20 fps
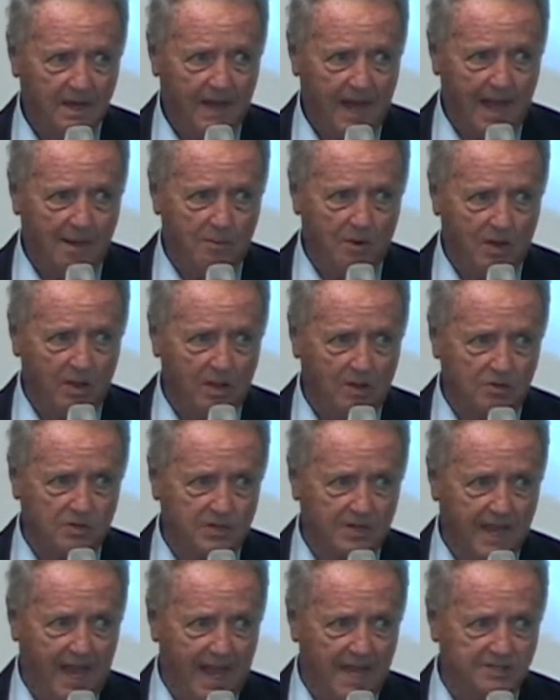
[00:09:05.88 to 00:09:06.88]
Now, I'm one of
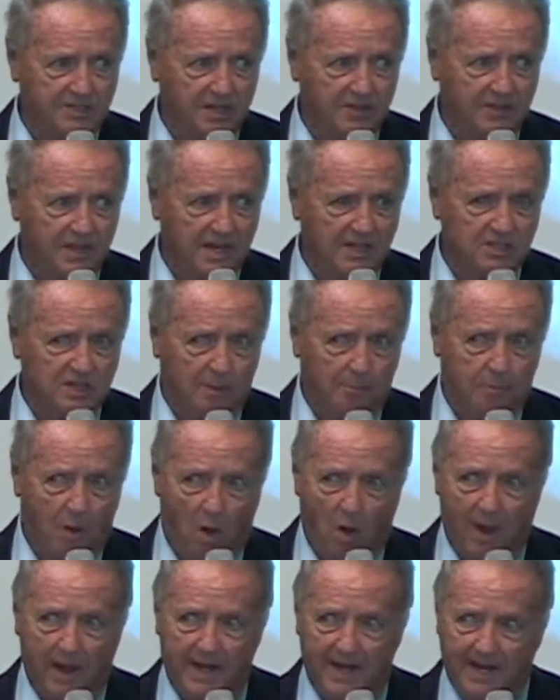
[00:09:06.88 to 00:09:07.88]
those guys that thinks a
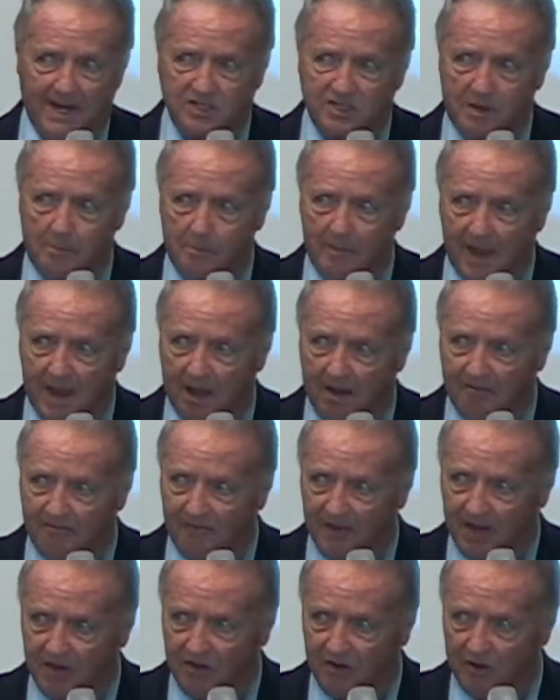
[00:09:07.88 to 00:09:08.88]
boy needs a male
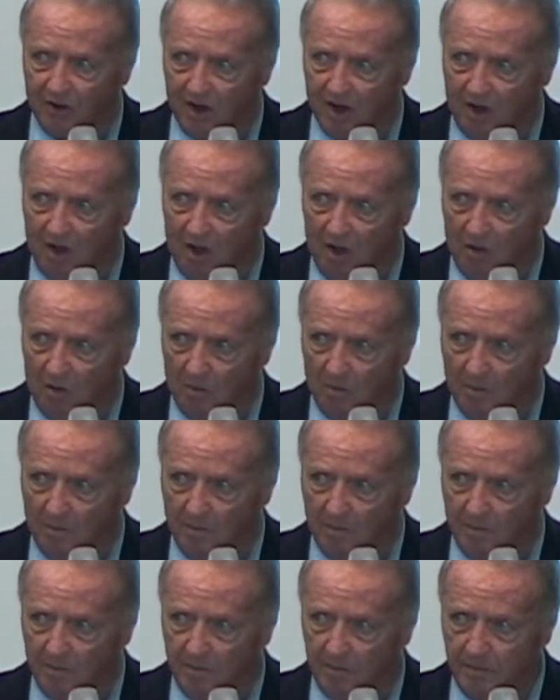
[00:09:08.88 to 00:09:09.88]
figure in the home.
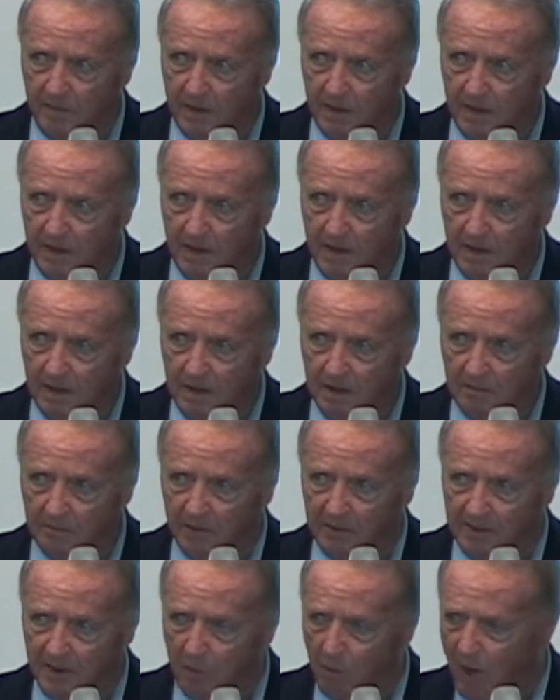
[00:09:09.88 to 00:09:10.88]

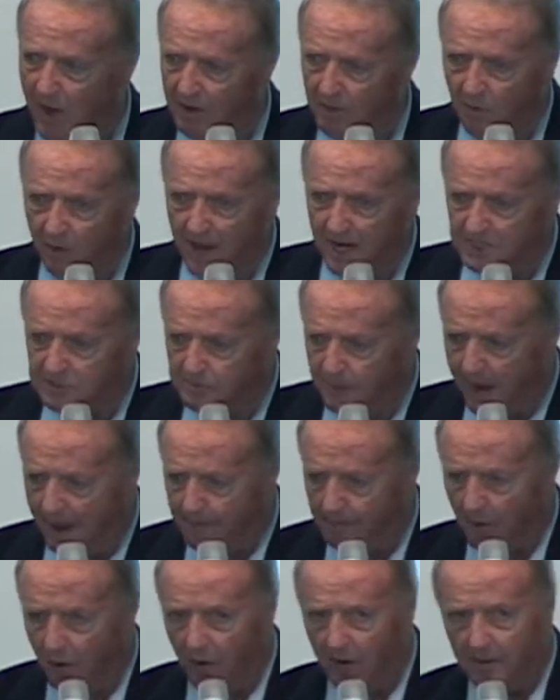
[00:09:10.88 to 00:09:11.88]
But they wasn't raised
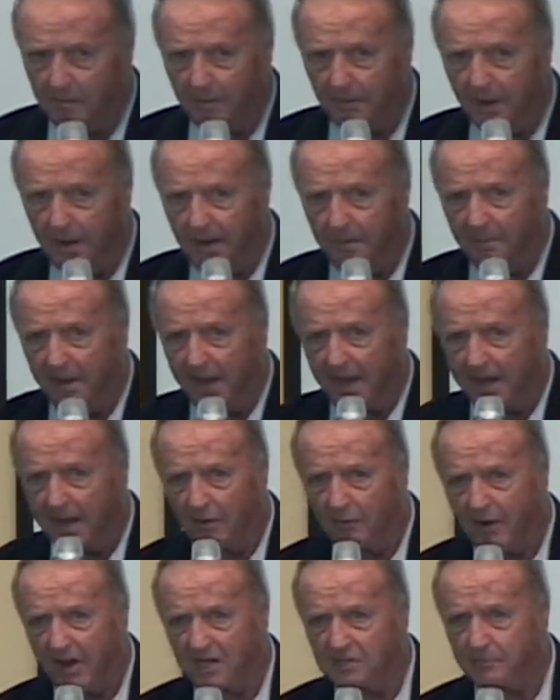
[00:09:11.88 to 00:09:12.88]
by men.
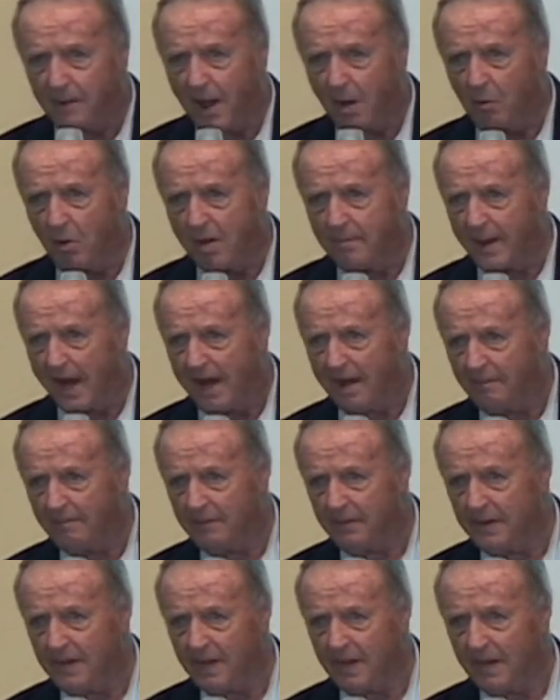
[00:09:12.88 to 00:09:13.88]
They're raised by women.
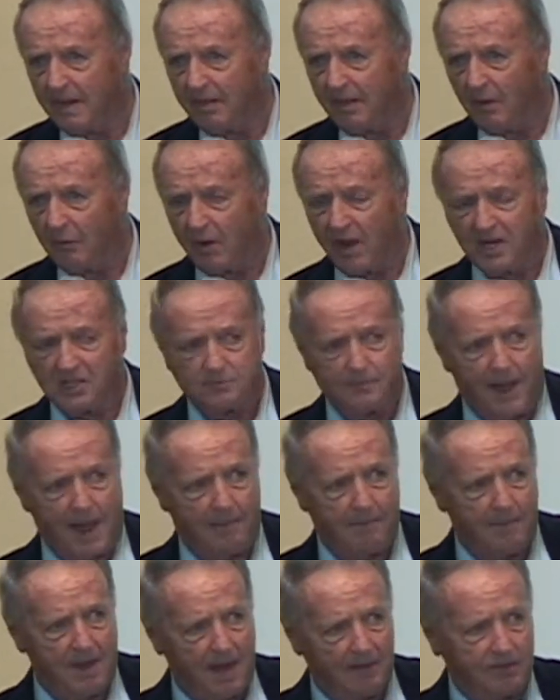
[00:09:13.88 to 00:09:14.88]
They're raised
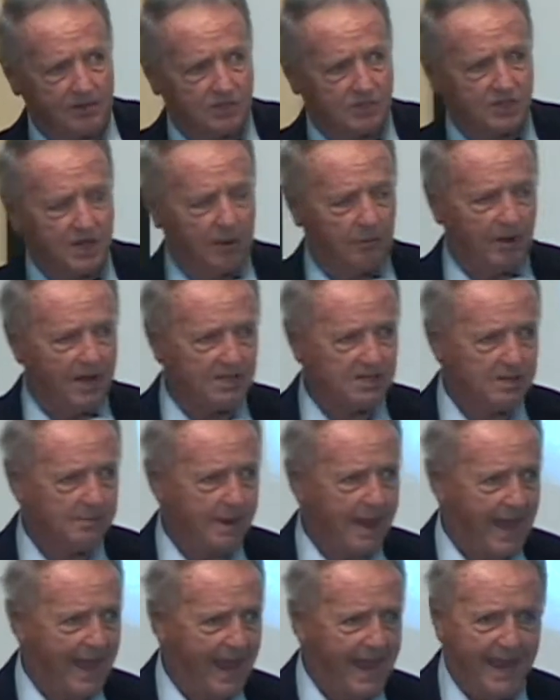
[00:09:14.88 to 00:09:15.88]
by mothers. They're
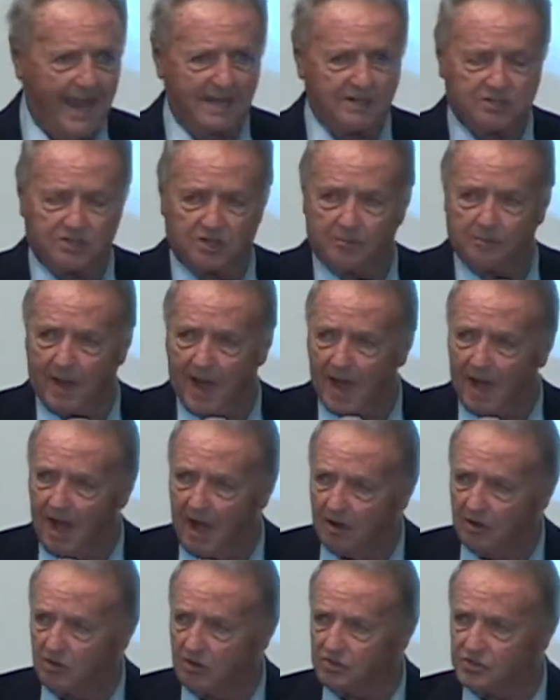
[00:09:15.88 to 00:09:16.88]
raised by aunts and by
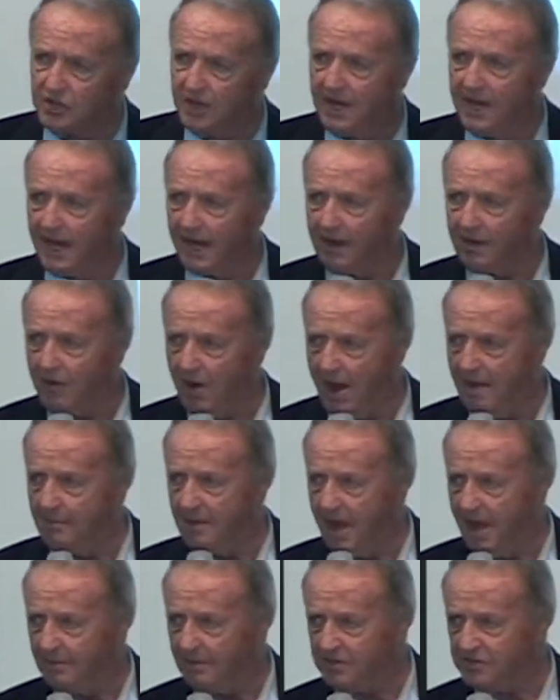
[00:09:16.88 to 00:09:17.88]
uncles and
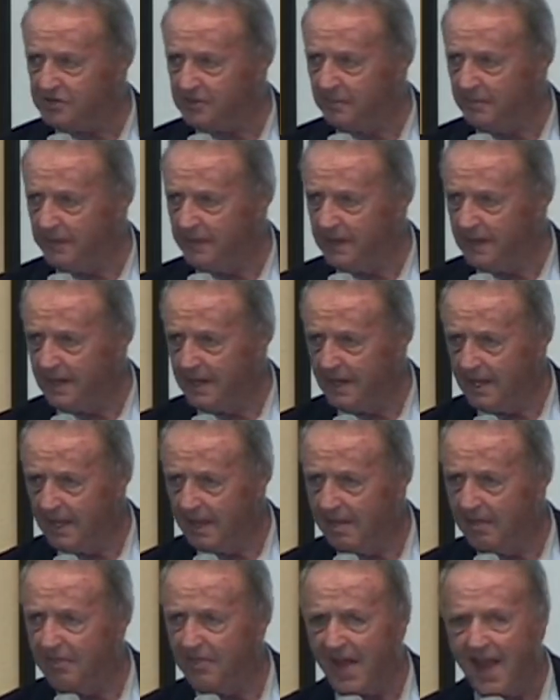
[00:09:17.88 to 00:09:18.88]
grandmamas.
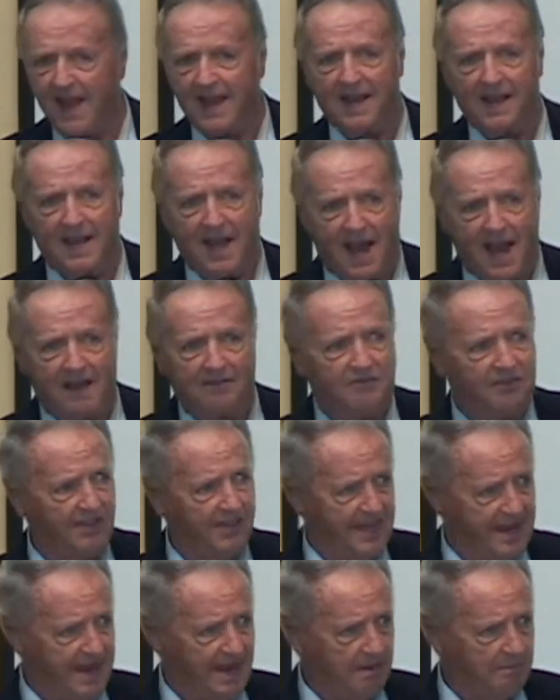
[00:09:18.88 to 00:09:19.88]
Thank God
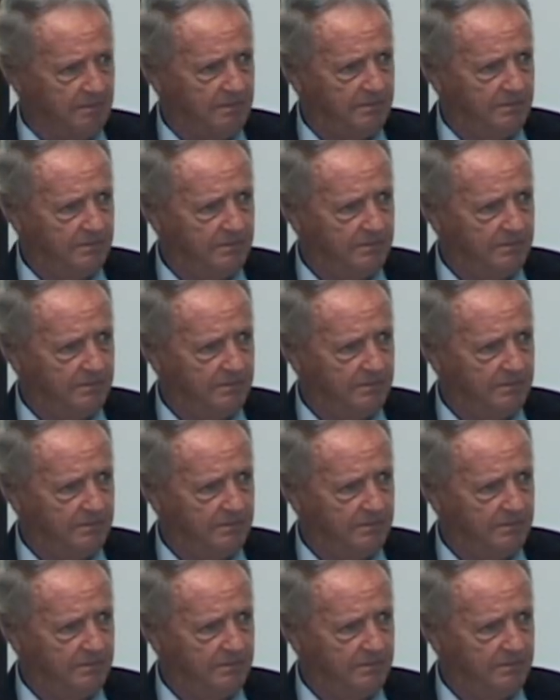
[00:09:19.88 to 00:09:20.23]
for them.